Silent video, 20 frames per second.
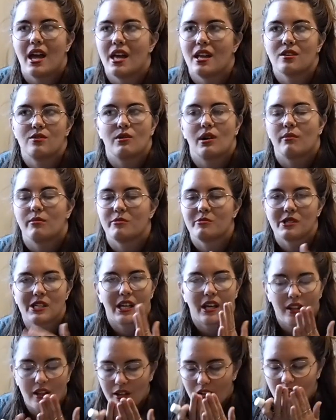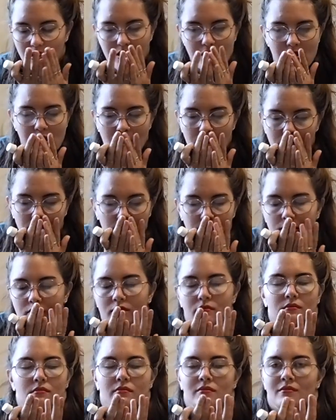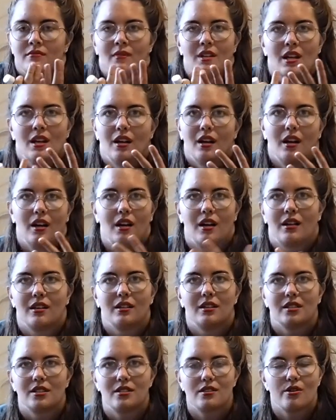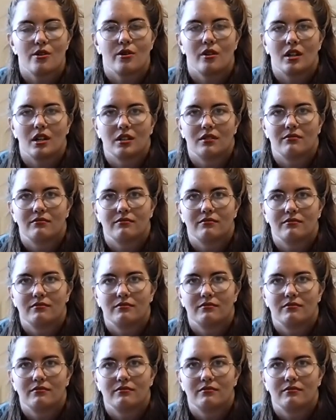hands, rub them together, and just, so good.